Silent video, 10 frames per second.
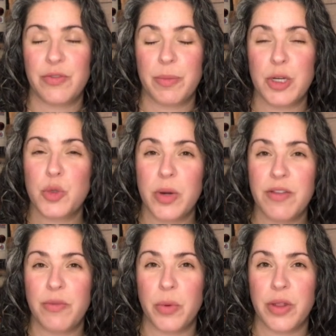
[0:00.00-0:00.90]
the
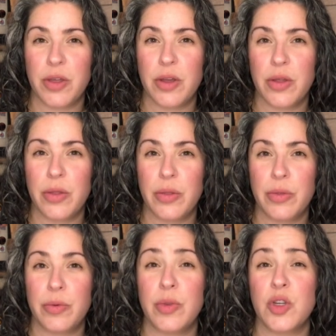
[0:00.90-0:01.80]
24th
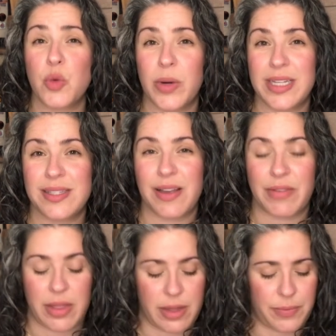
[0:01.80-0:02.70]
through the
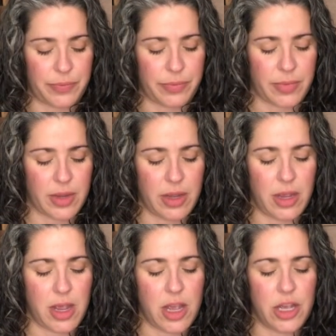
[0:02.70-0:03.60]
27th.
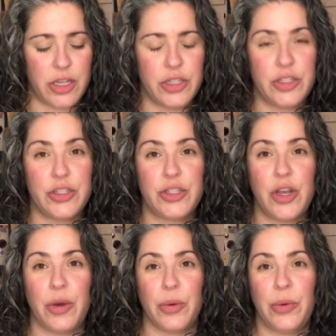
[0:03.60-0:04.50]

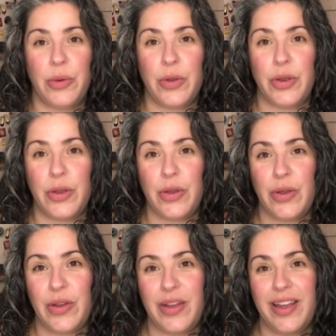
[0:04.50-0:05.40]
So,
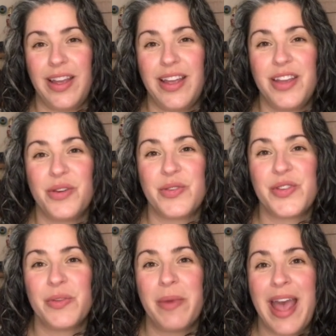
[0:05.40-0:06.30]
here's
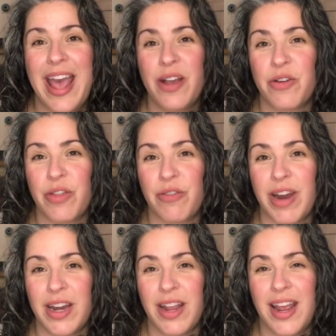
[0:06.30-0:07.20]
some anchor
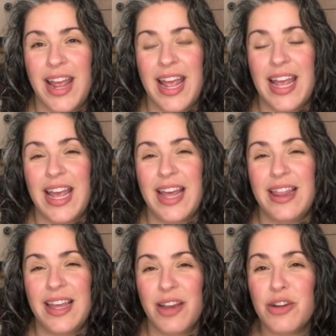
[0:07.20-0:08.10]
thread, and
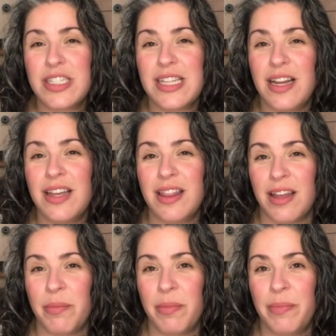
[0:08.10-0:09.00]
they are selling
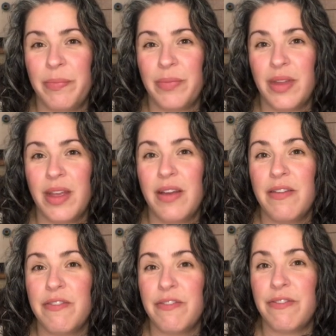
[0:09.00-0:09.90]
them
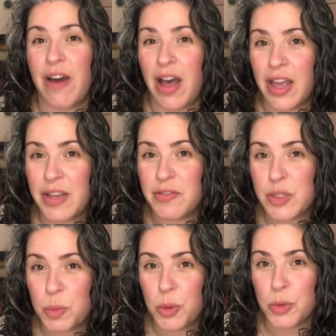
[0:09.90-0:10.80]
5
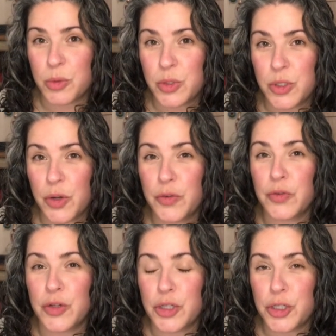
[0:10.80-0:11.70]
spools
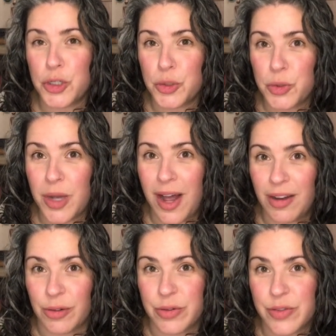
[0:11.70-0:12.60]
for
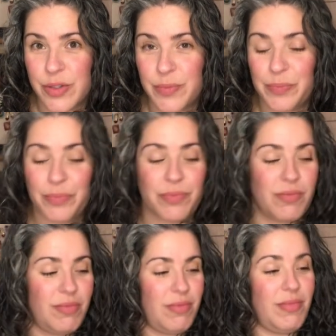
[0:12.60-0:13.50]
$2.
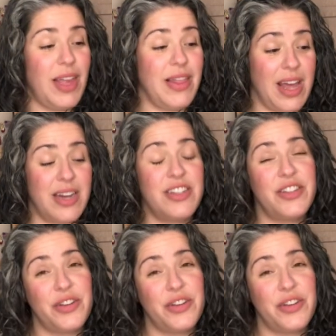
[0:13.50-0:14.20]
That is